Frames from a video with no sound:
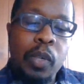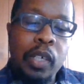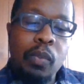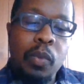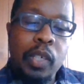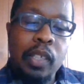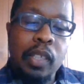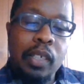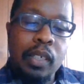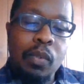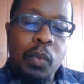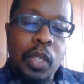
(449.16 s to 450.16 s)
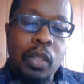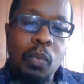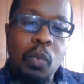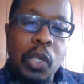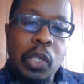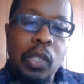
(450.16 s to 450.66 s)
One of
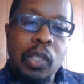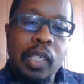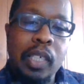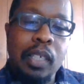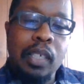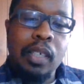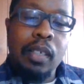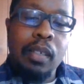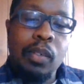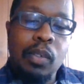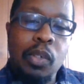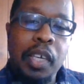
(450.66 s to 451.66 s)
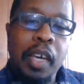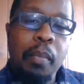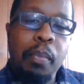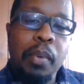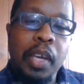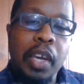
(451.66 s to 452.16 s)
the words that you
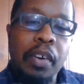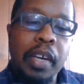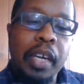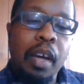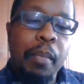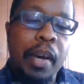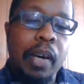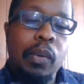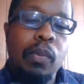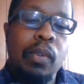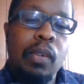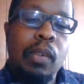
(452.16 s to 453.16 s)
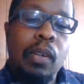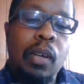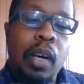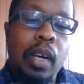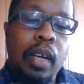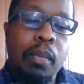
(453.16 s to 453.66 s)
kept hearing come out
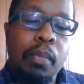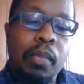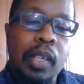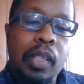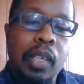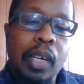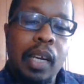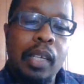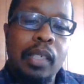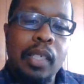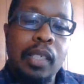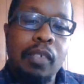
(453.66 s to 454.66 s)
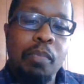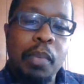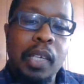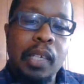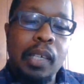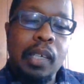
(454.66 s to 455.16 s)
in the context of
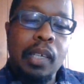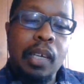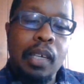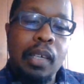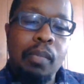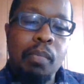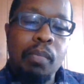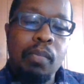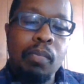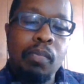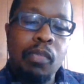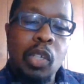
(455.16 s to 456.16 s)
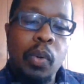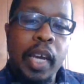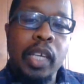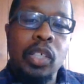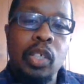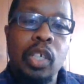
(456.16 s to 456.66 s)
many
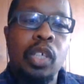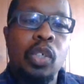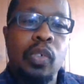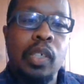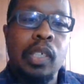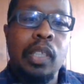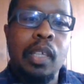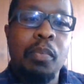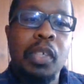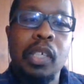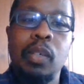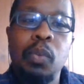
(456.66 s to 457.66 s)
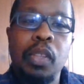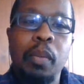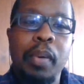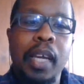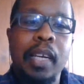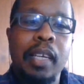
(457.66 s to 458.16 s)
Asian countries and them dealing with
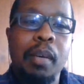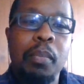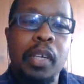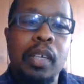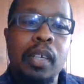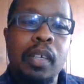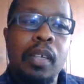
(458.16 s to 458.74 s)
the pandemic